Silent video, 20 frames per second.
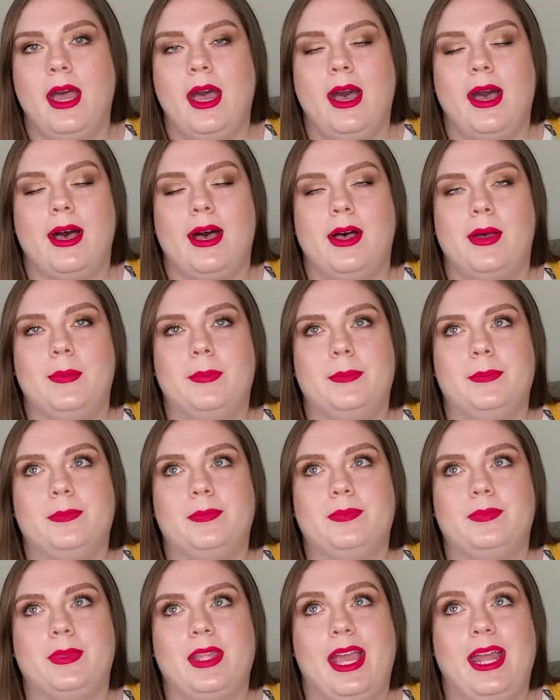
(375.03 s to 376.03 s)
And
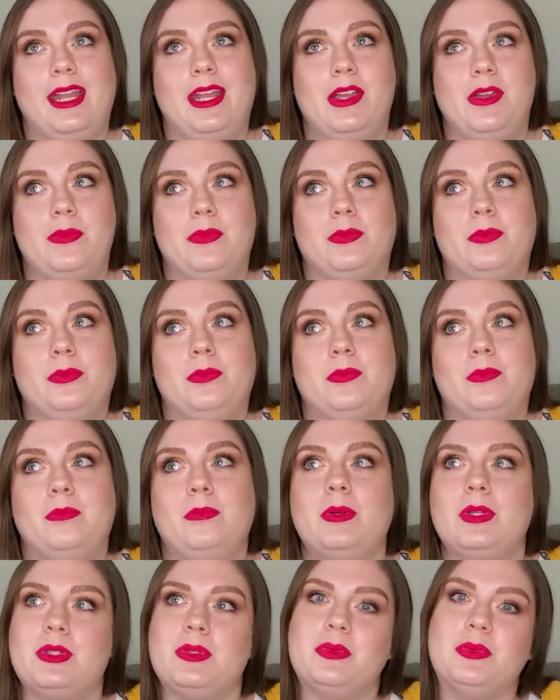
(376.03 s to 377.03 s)
it
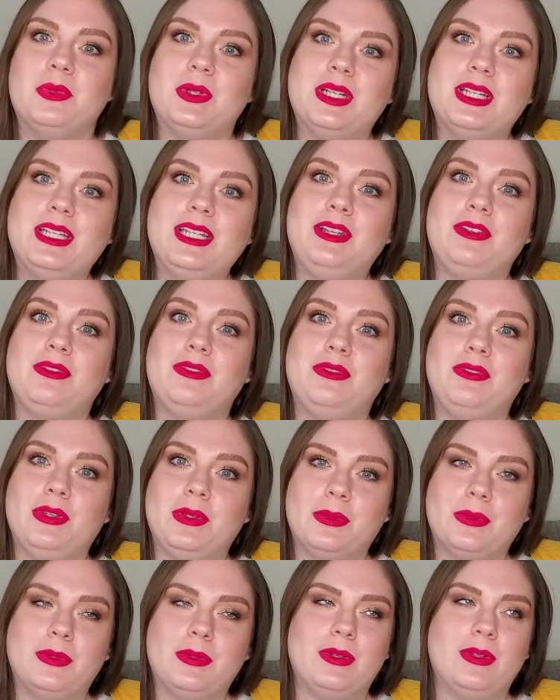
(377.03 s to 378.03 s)
was really
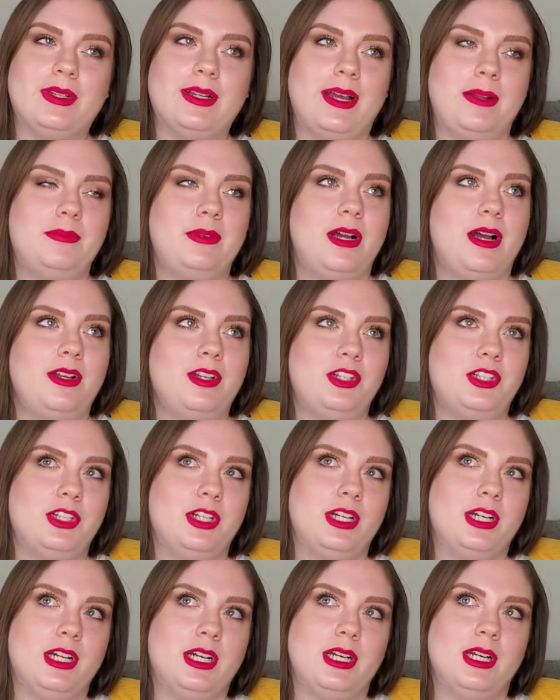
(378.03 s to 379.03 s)
fueled, I'm not
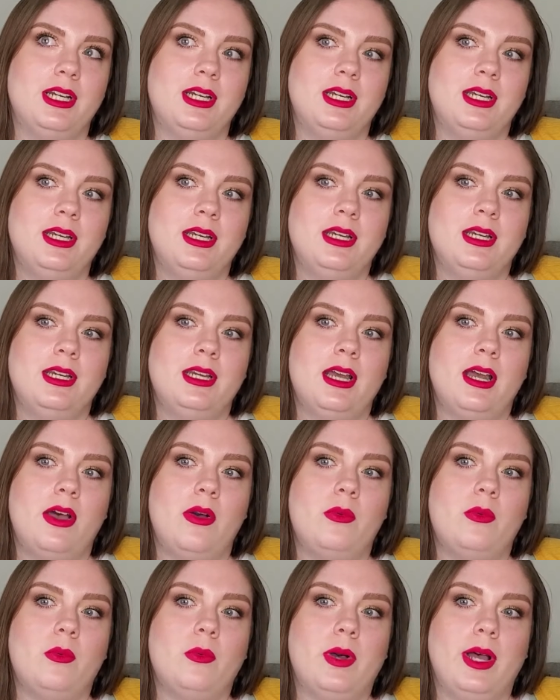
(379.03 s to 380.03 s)
sure
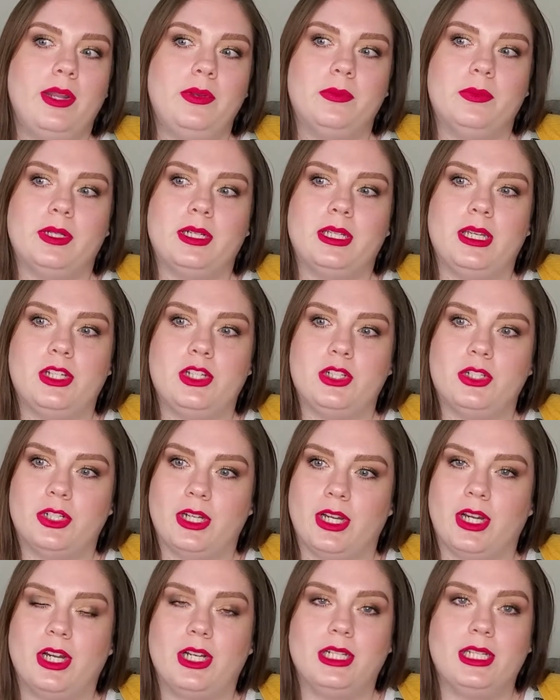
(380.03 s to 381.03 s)
what really
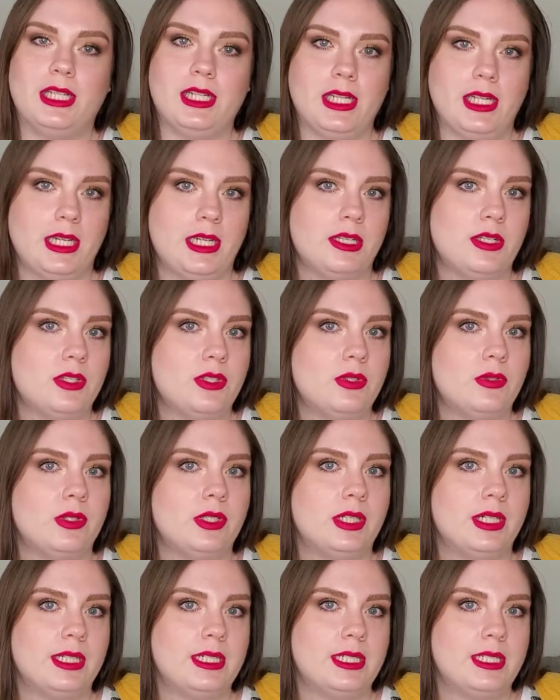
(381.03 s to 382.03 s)
triggered the eating
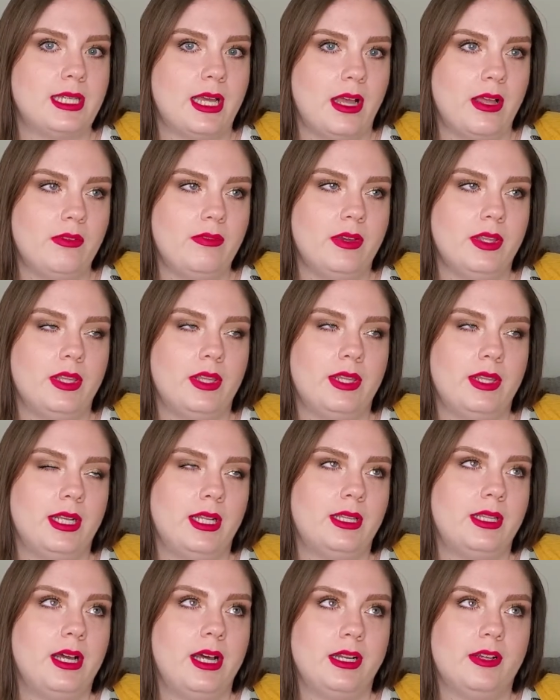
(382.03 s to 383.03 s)
disorder itself, other than a
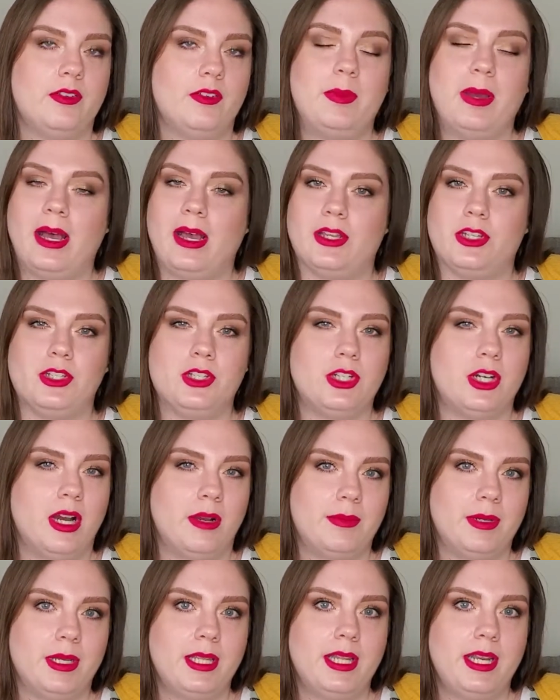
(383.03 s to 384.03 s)
lot of past
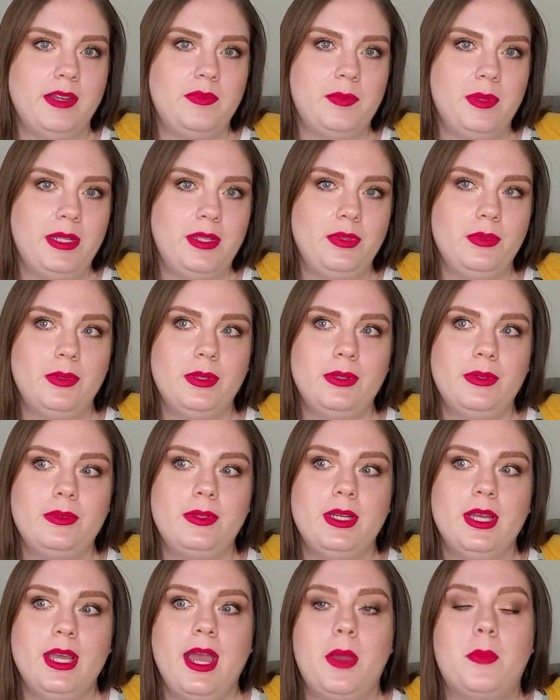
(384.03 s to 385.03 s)
trauma that I've been through,
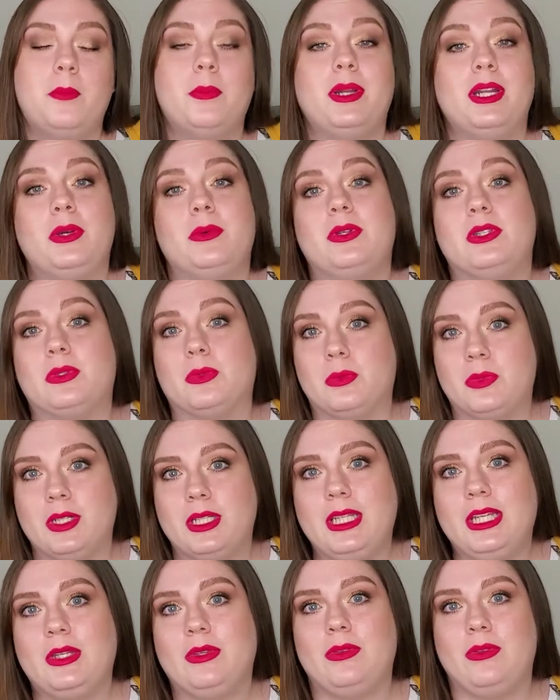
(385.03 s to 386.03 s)
but it was
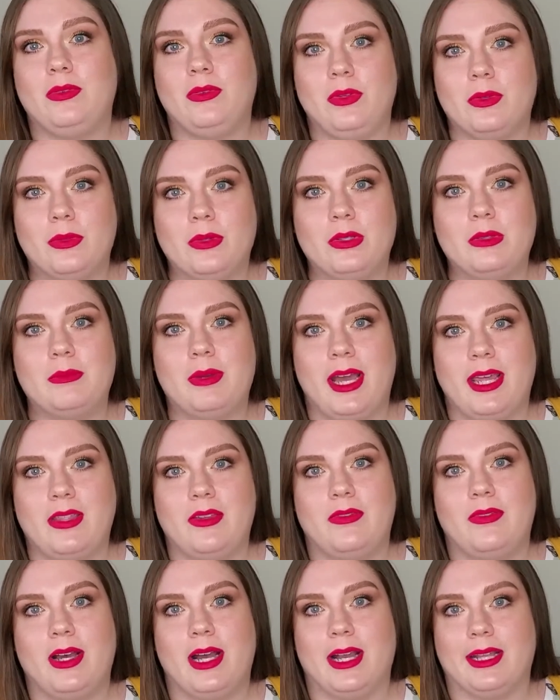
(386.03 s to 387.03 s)
really fueled by the
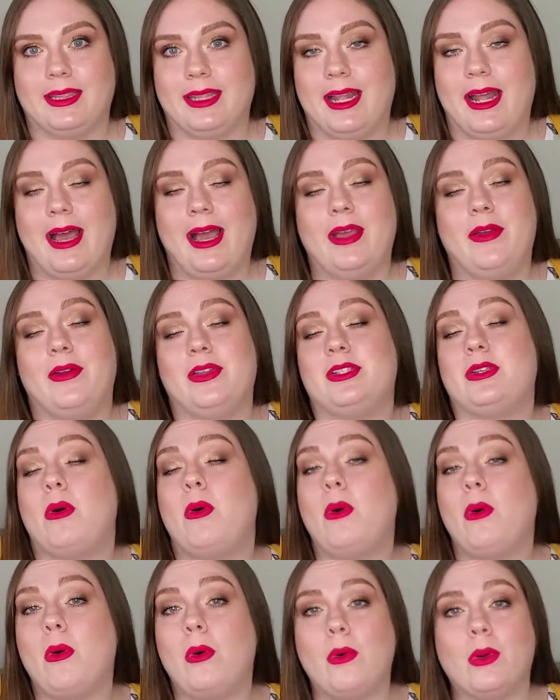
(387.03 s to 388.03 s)
fact that I was
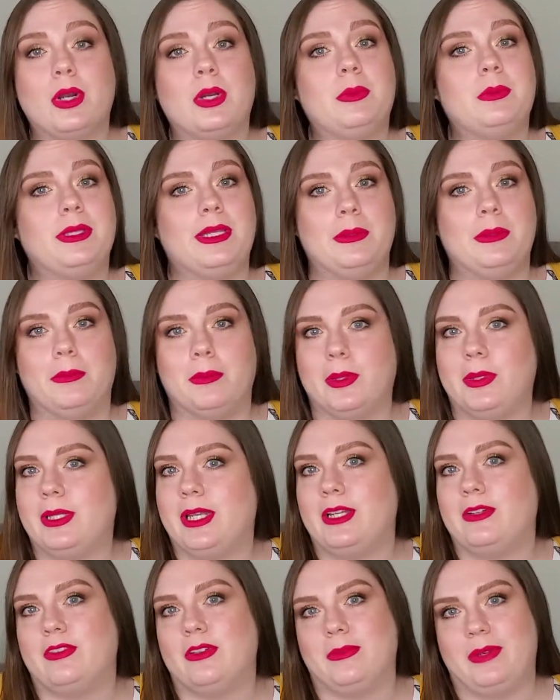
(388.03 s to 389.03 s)
horribly
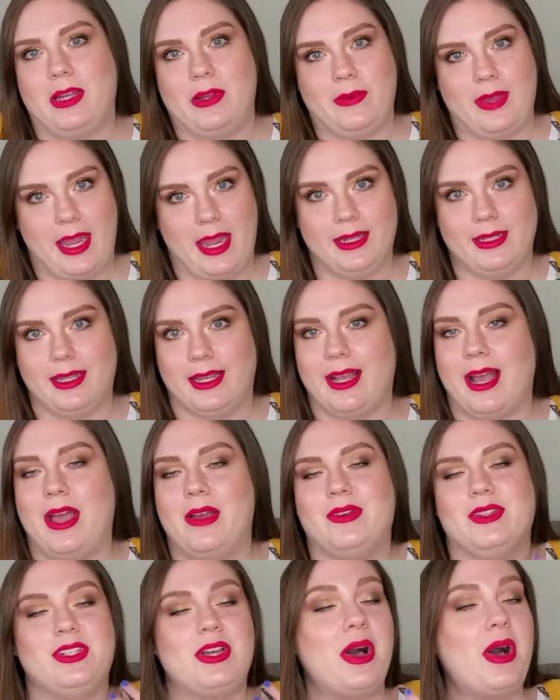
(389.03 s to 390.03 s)
bullied for my weight. I
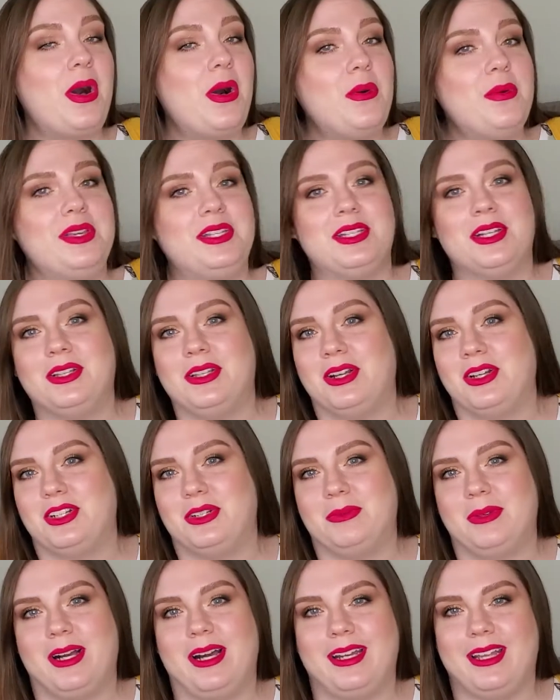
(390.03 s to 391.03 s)
was always in a larger
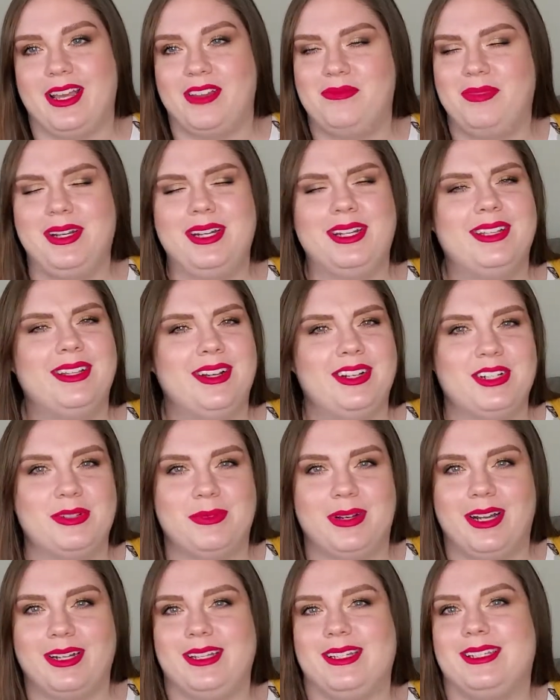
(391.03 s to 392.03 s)
body. I've been in a larger
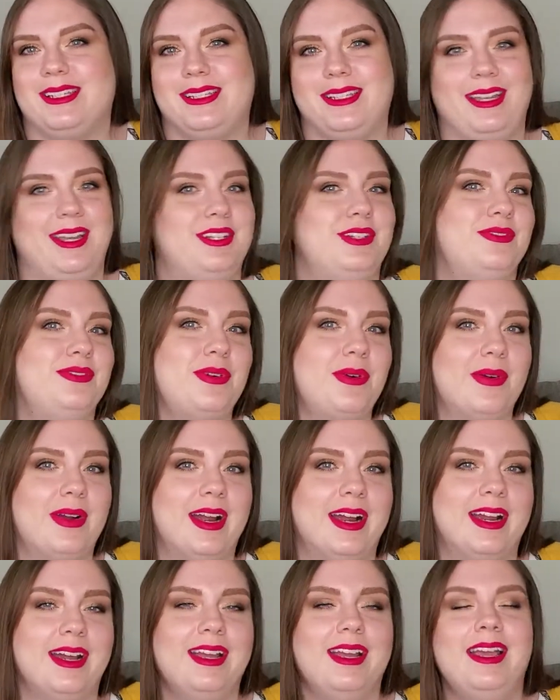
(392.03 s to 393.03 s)
body since the age of
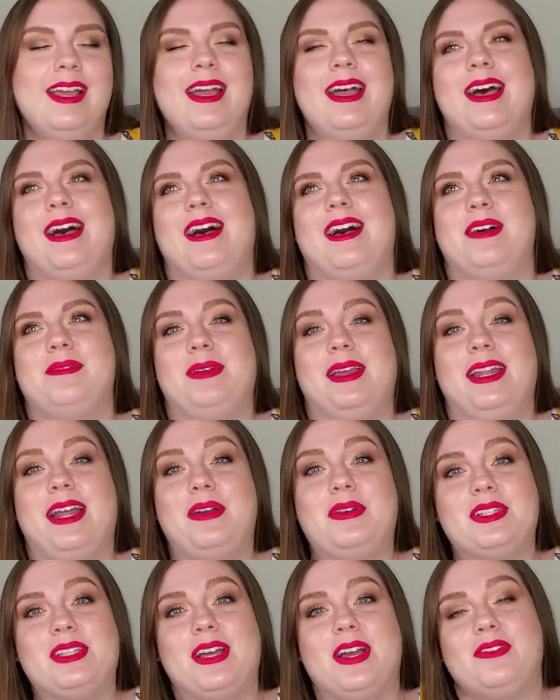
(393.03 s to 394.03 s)
4, and I
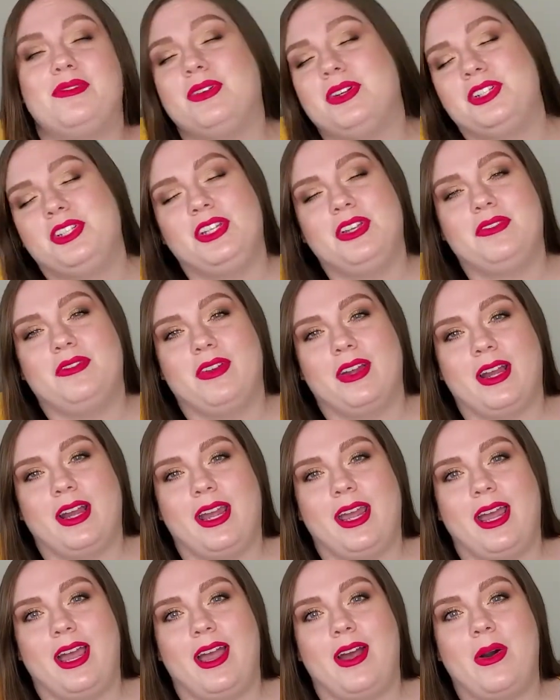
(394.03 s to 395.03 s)
was unfortunately
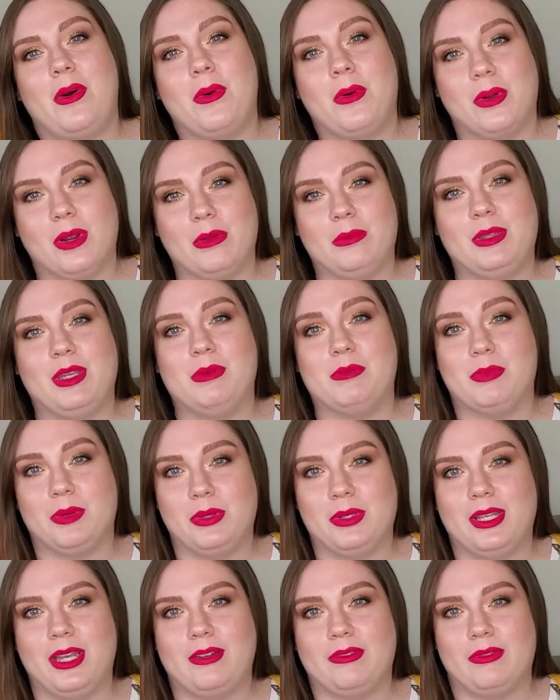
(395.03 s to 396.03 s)
very horribly
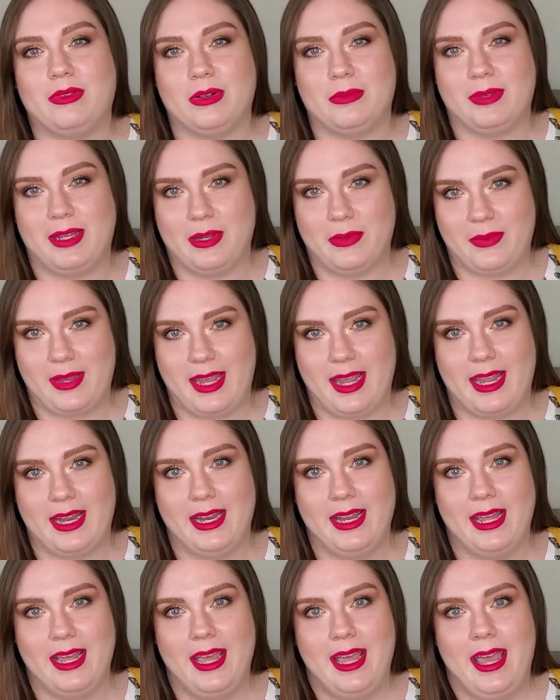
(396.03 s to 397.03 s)
bullied for my weight.
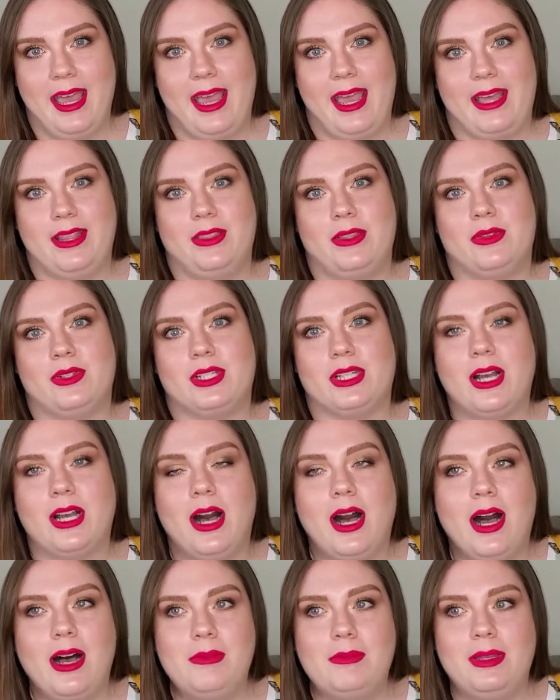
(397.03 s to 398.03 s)
And those
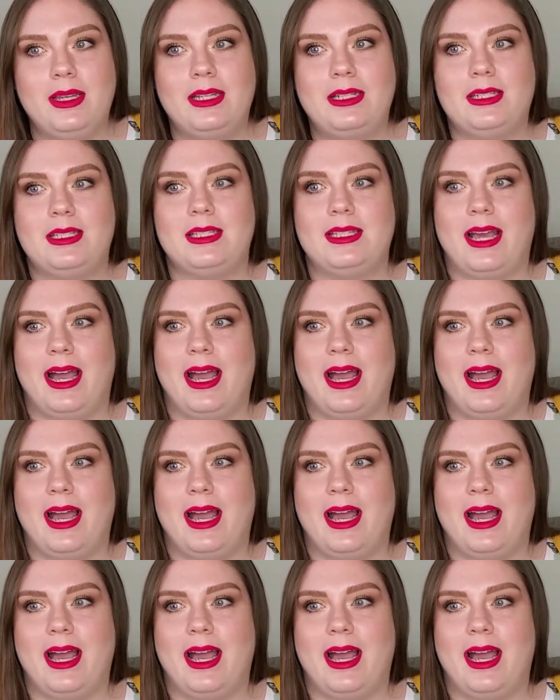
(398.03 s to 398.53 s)
comments,